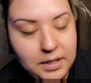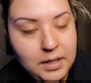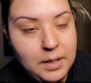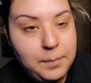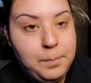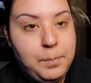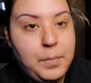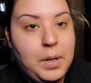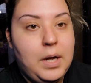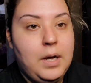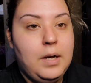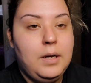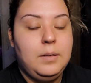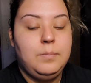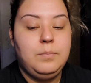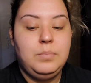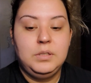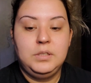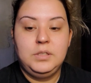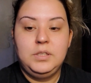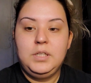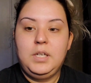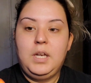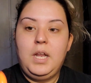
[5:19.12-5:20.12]
I bought a
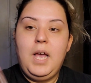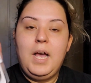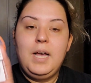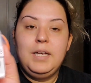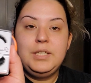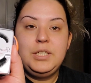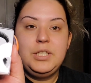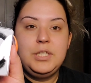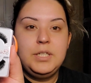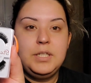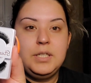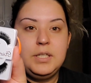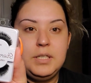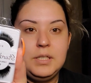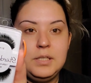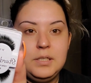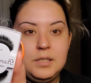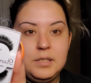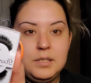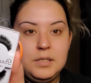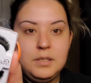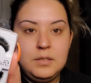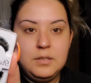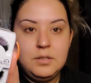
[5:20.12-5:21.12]
bunch of
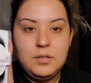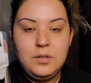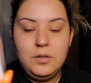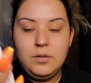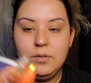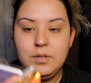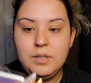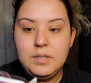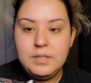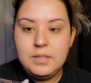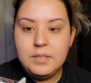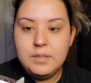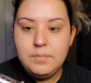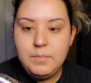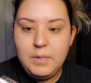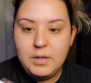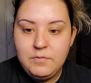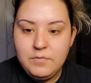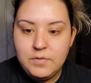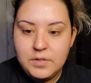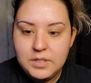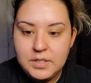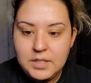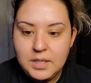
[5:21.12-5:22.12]
lashes. So this is my
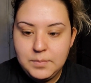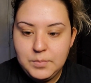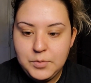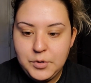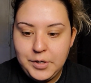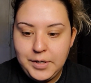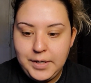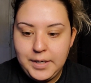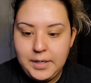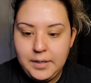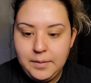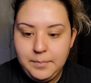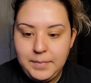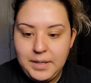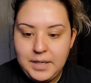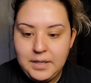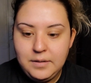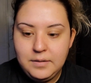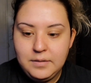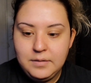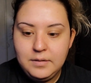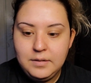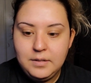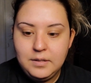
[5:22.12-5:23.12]
first time trying them
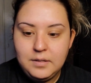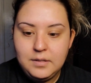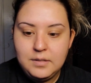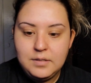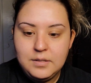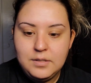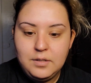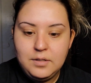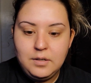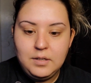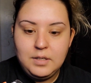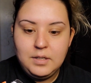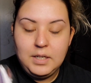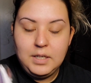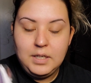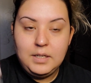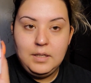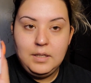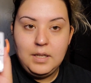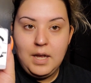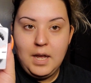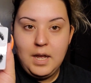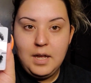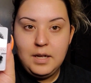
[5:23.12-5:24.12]
out. They're Stardell
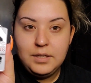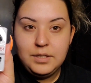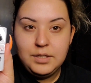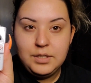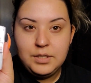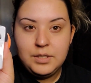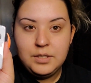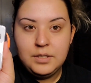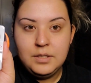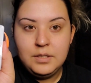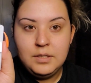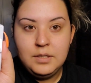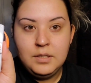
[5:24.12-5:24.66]
lash.